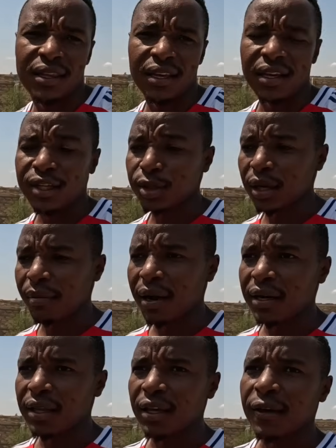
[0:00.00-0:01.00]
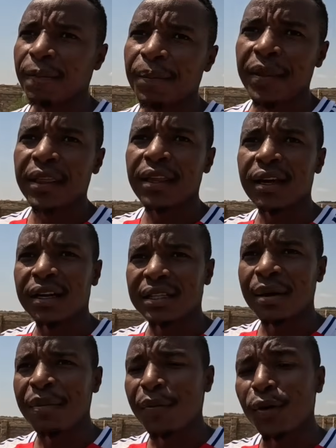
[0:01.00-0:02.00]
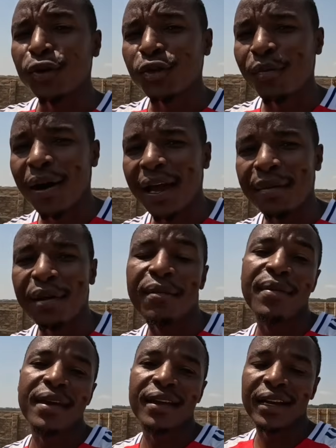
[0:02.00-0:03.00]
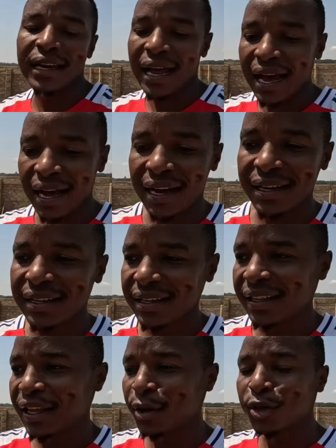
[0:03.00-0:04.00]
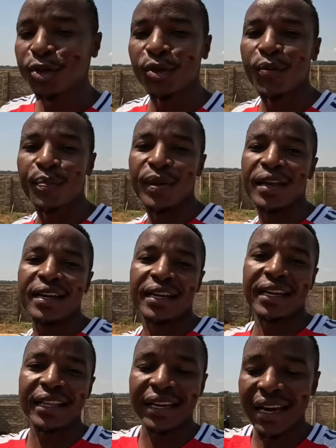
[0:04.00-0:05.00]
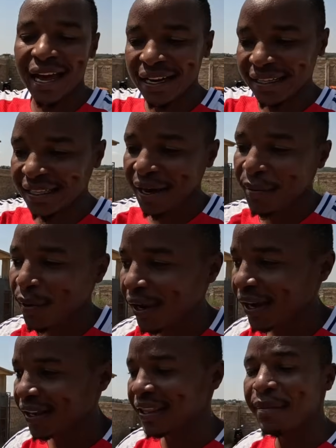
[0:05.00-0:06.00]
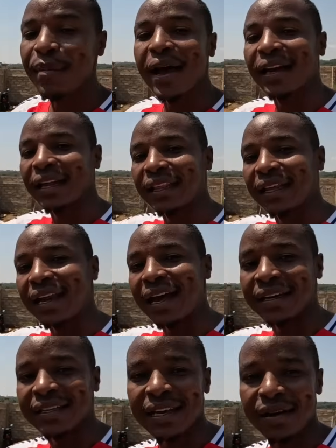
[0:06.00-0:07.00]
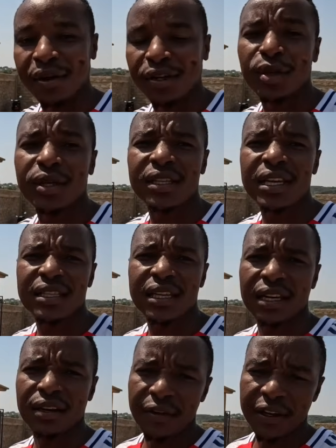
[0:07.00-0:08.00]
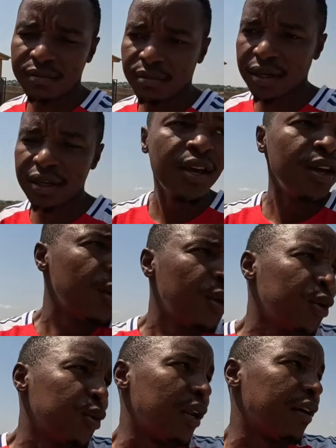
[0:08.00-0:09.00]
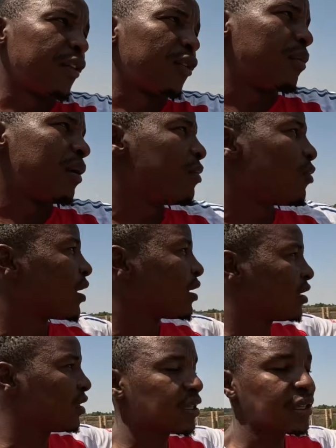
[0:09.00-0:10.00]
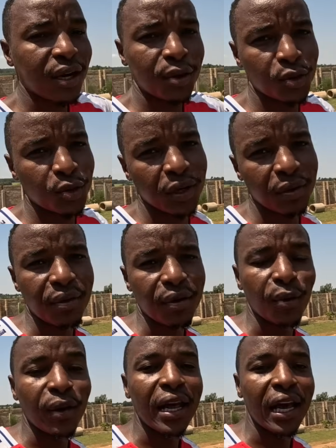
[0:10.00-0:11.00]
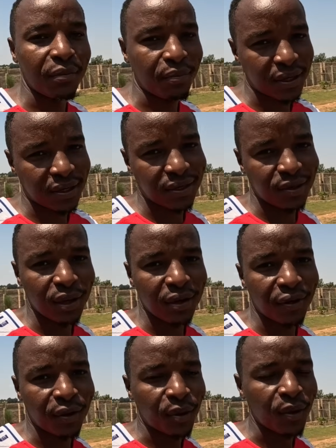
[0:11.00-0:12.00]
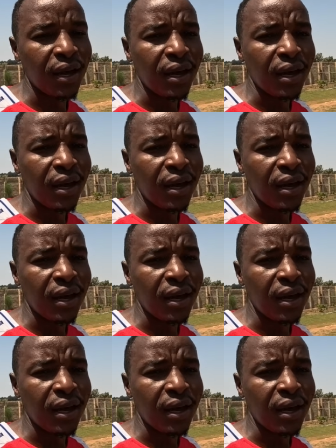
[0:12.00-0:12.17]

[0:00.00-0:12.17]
thing. Some people also buy maybe land, they also build another land somewhere, they buy another land somewhere, so it's just an investment. You never know, maybe one day this house will help us, you never know,